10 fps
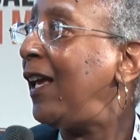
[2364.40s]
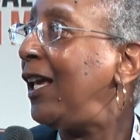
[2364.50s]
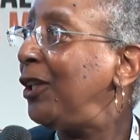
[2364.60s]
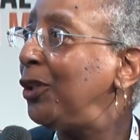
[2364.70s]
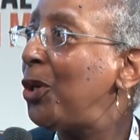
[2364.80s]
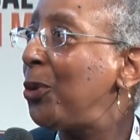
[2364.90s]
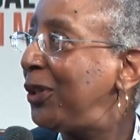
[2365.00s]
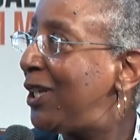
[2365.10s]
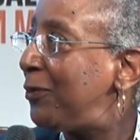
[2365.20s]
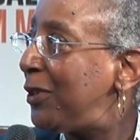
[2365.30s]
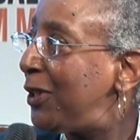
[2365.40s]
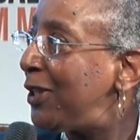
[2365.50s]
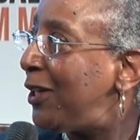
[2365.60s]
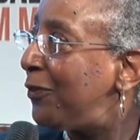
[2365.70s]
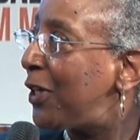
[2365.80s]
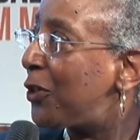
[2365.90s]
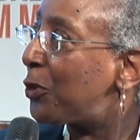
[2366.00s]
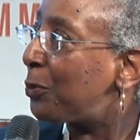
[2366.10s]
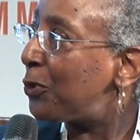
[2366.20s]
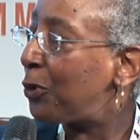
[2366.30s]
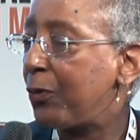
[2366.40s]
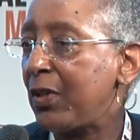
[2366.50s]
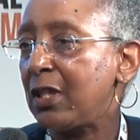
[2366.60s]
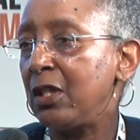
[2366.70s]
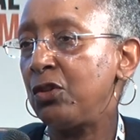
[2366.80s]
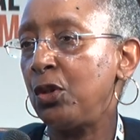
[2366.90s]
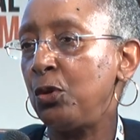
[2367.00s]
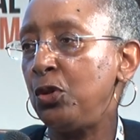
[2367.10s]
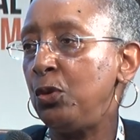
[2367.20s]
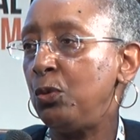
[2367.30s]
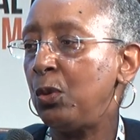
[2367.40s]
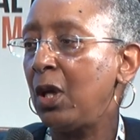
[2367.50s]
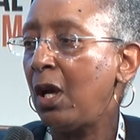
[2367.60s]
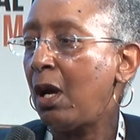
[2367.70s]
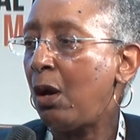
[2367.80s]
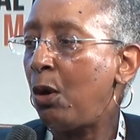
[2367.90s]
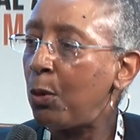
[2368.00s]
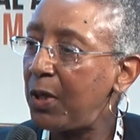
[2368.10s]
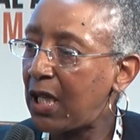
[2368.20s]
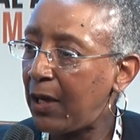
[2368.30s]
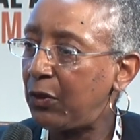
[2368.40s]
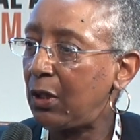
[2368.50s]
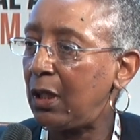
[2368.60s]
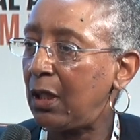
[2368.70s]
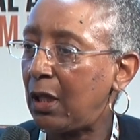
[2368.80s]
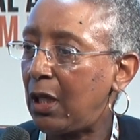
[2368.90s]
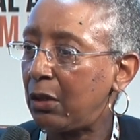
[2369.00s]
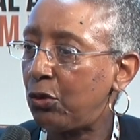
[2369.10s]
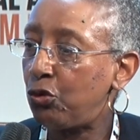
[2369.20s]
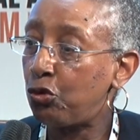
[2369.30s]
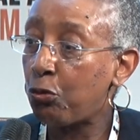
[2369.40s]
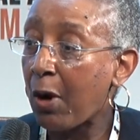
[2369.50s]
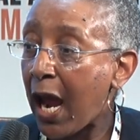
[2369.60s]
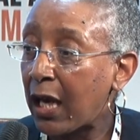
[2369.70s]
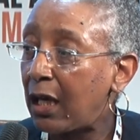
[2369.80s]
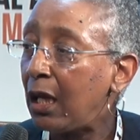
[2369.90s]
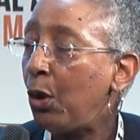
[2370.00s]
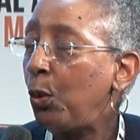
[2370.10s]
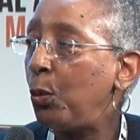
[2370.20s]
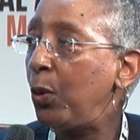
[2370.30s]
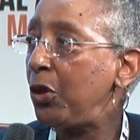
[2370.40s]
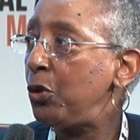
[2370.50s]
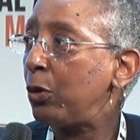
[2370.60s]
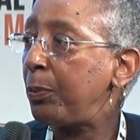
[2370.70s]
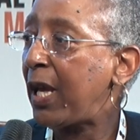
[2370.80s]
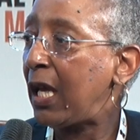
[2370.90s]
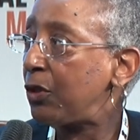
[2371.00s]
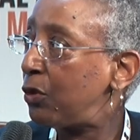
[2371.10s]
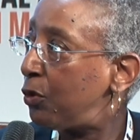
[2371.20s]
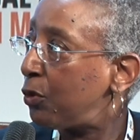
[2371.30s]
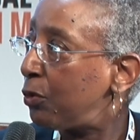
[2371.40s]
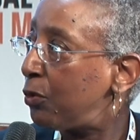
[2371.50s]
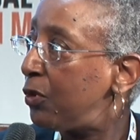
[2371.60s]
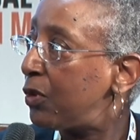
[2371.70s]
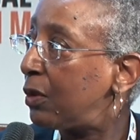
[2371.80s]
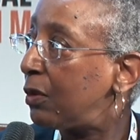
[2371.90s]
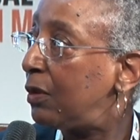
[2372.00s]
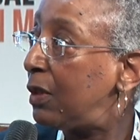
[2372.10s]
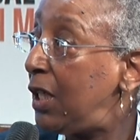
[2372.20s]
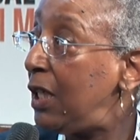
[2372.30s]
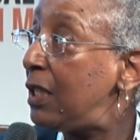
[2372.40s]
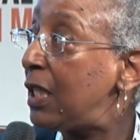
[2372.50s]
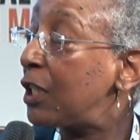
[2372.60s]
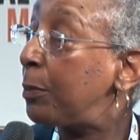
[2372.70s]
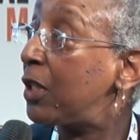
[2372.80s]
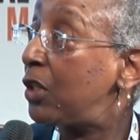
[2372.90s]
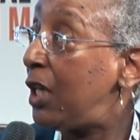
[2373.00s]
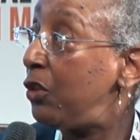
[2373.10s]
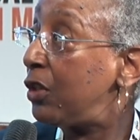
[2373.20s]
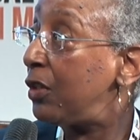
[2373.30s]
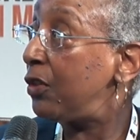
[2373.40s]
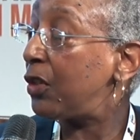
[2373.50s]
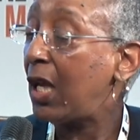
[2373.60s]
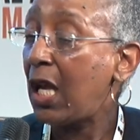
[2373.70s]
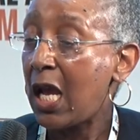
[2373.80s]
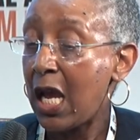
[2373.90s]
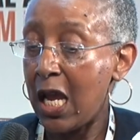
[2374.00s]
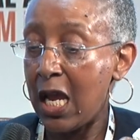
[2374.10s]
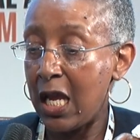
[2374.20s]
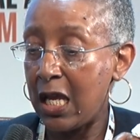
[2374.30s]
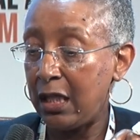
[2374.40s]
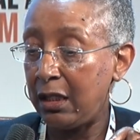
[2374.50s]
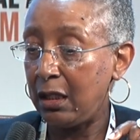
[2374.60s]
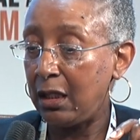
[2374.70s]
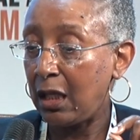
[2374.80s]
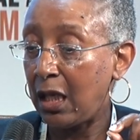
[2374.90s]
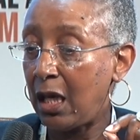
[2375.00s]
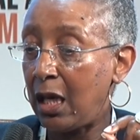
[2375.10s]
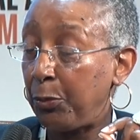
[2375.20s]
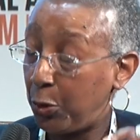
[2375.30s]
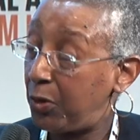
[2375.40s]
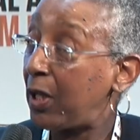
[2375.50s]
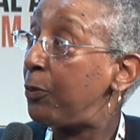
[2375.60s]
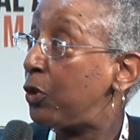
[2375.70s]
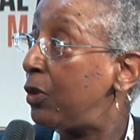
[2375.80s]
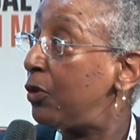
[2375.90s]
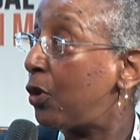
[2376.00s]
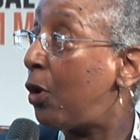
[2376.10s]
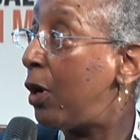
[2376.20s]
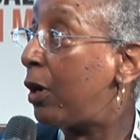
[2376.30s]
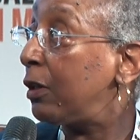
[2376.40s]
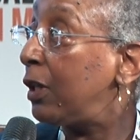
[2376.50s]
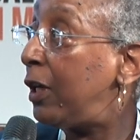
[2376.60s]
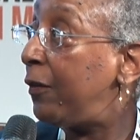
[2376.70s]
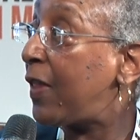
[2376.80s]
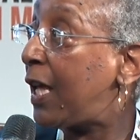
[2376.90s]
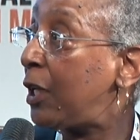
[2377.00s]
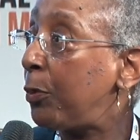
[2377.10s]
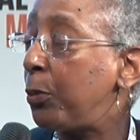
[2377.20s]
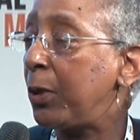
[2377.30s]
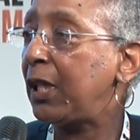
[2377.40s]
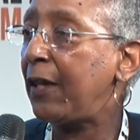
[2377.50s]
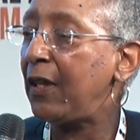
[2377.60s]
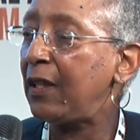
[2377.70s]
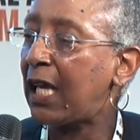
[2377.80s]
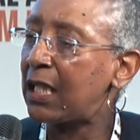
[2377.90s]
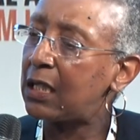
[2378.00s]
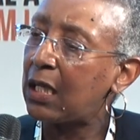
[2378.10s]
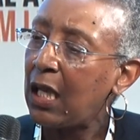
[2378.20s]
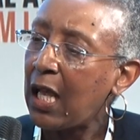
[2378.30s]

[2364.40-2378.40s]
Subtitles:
a lower level of customer service, and so you always have to track what your passengers' needs, expectations, and perceptions are of that airport. And I think that